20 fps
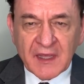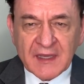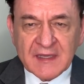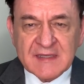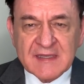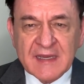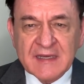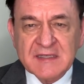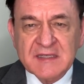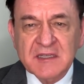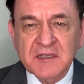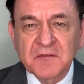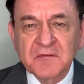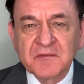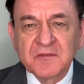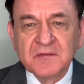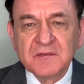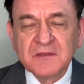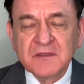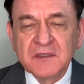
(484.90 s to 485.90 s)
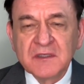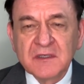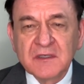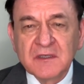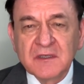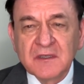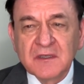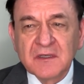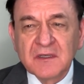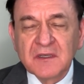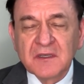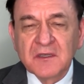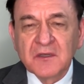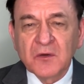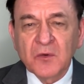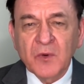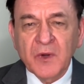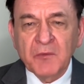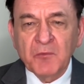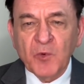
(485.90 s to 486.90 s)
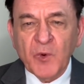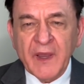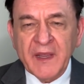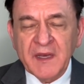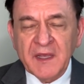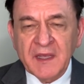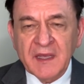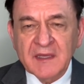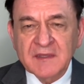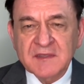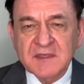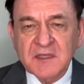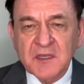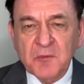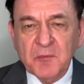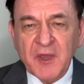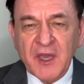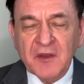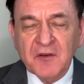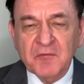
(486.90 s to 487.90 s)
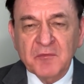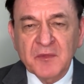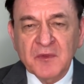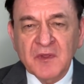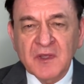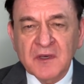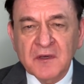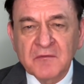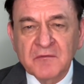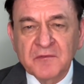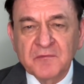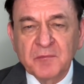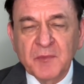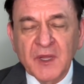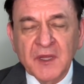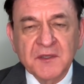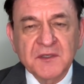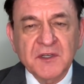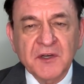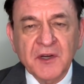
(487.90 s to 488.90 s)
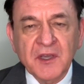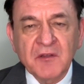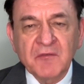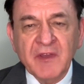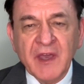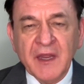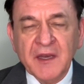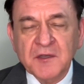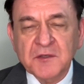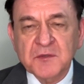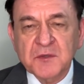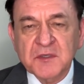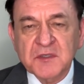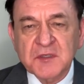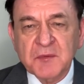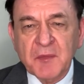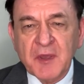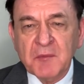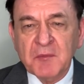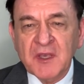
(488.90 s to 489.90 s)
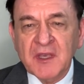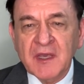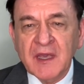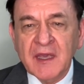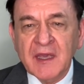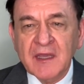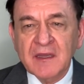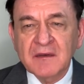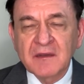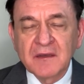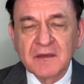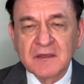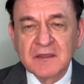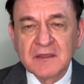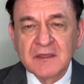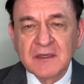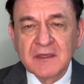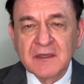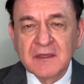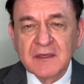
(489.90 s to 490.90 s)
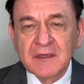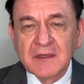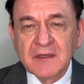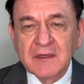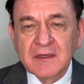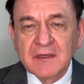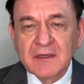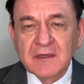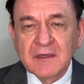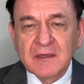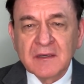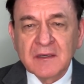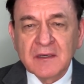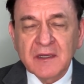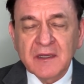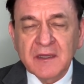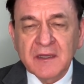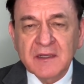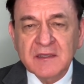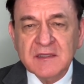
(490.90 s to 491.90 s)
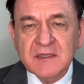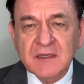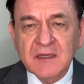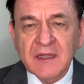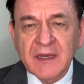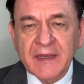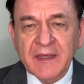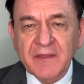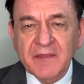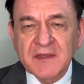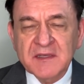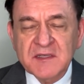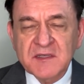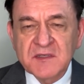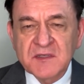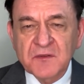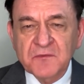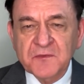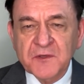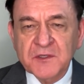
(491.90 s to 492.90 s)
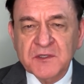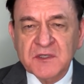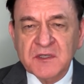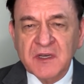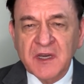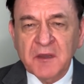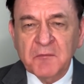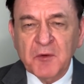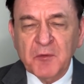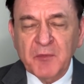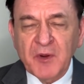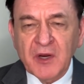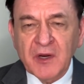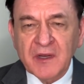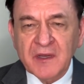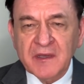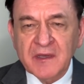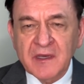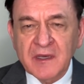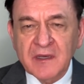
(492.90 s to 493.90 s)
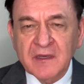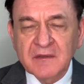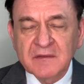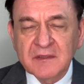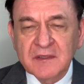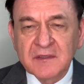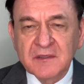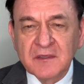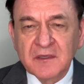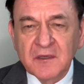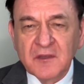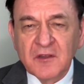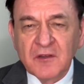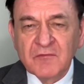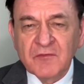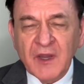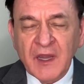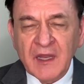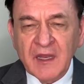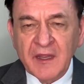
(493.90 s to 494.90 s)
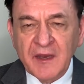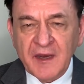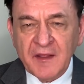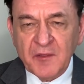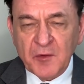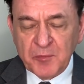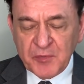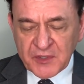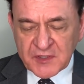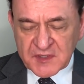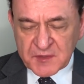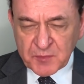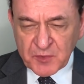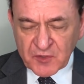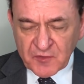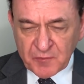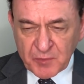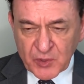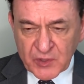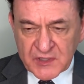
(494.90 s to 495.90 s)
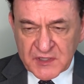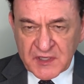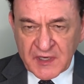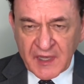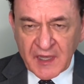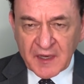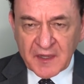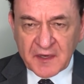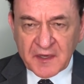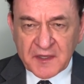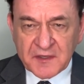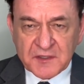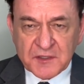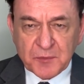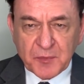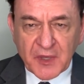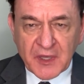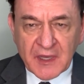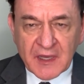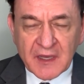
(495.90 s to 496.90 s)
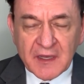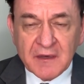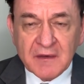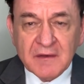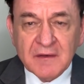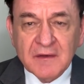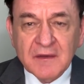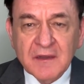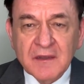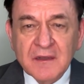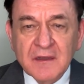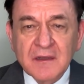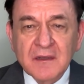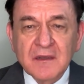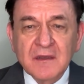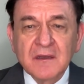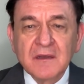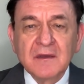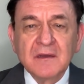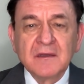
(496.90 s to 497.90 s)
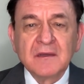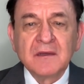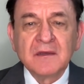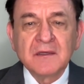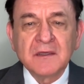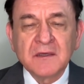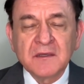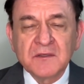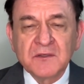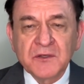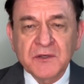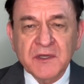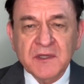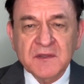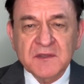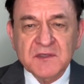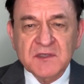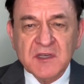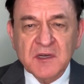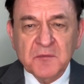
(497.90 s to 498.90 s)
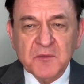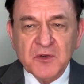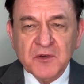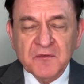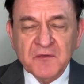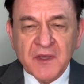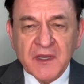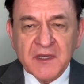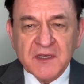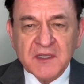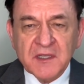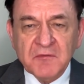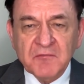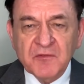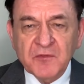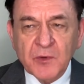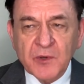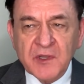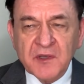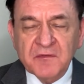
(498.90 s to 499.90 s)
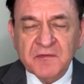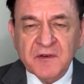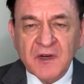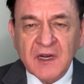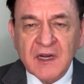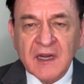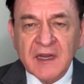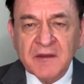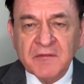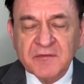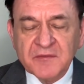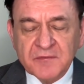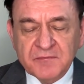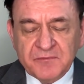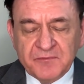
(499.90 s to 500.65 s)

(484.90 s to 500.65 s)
excessive when weighed against the amount of military advantage which may be gained. It isn't like this is the first time America violated the principle of proportionality in Japan. During the summer of 1945,